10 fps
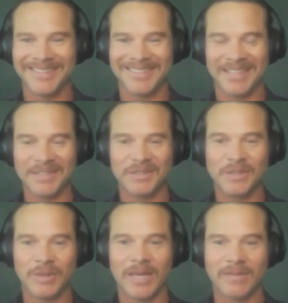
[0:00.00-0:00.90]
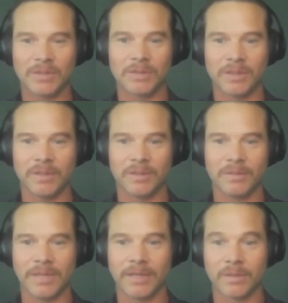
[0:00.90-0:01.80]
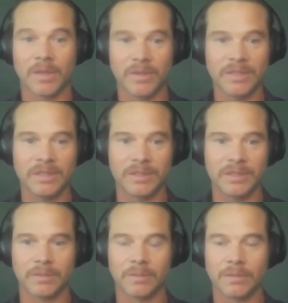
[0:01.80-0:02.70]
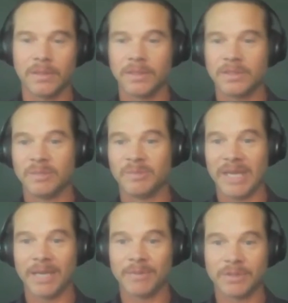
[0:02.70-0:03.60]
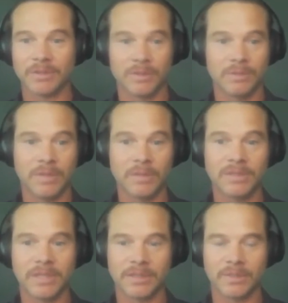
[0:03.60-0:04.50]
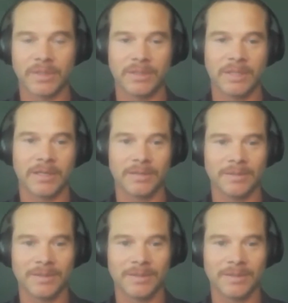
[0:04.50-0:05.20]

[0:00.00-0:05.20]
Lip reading: things do you have to learn and grow into to be able to do those things right there?